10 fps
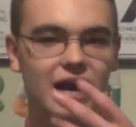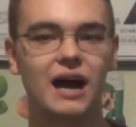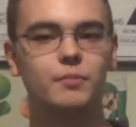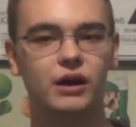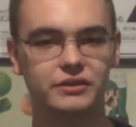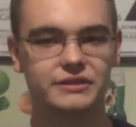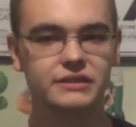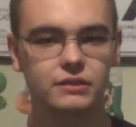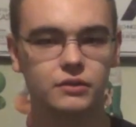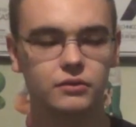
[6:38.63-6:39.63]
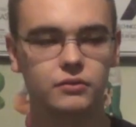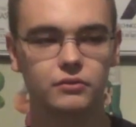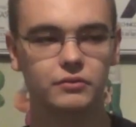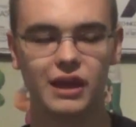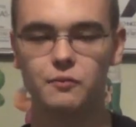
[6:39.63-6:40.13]
eyeballs.
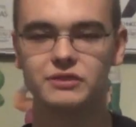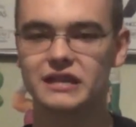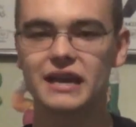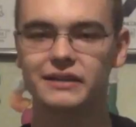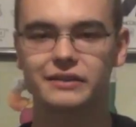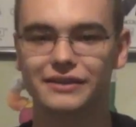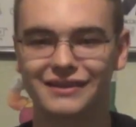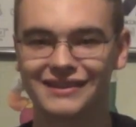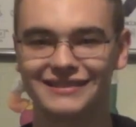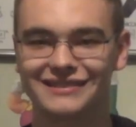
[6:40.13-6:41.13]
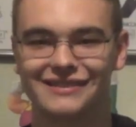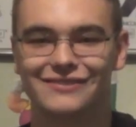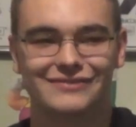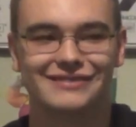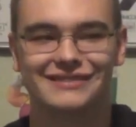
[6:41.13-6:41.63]
That was it.
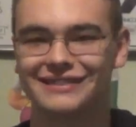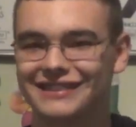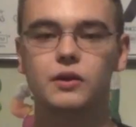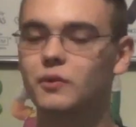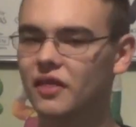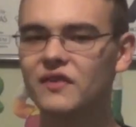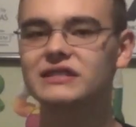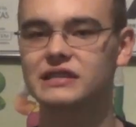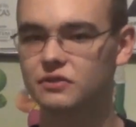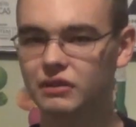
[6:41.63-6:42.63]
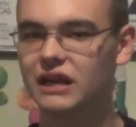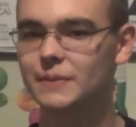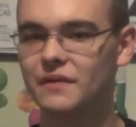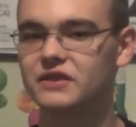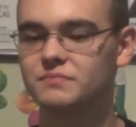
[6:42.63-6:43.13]
And one of the things I don't like
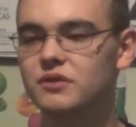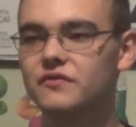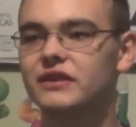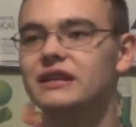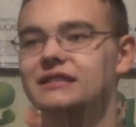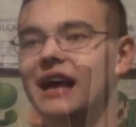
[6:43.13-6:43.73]
about this movie is